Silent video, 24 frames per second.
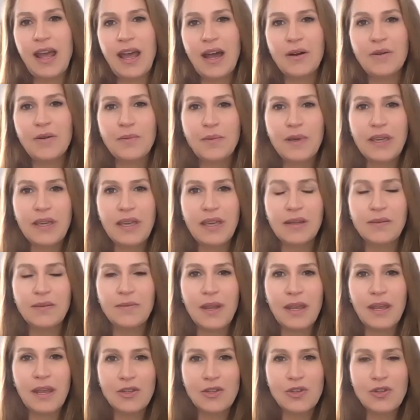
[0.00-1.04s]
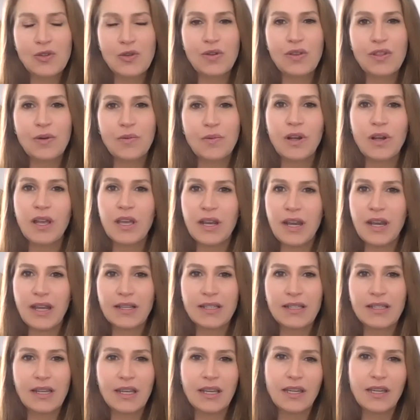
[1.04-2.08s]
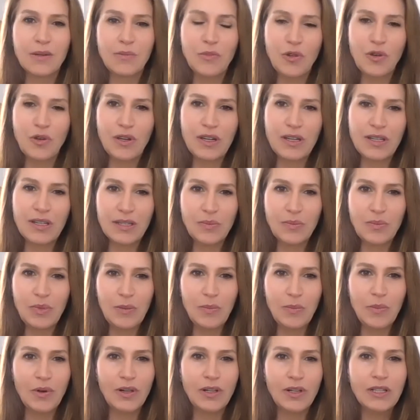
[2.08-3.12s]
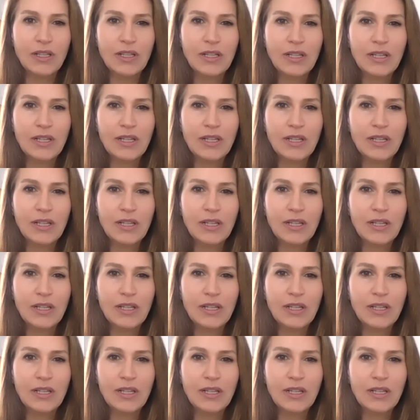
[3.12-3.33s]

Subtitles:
how we can ensure that we're connecting communities and people.